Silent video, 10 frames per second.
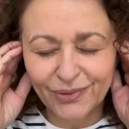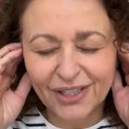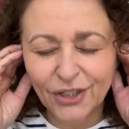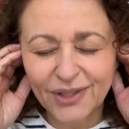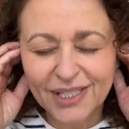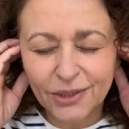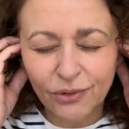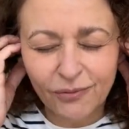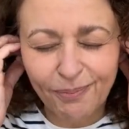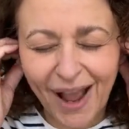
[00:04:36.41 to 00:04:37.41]
I do these
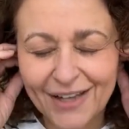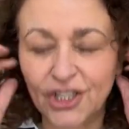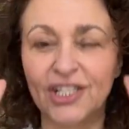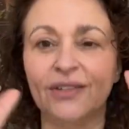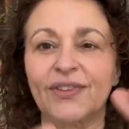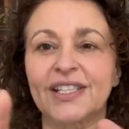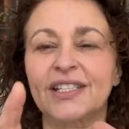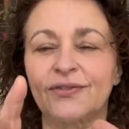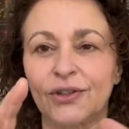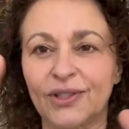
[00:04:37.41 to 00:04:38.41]
sort of batches of
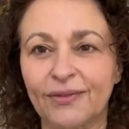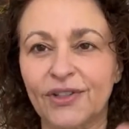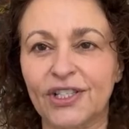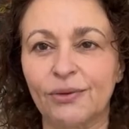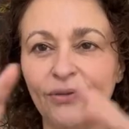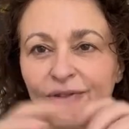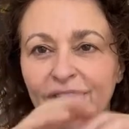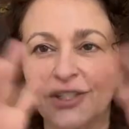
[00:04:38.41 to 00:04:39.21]
interviews every so often.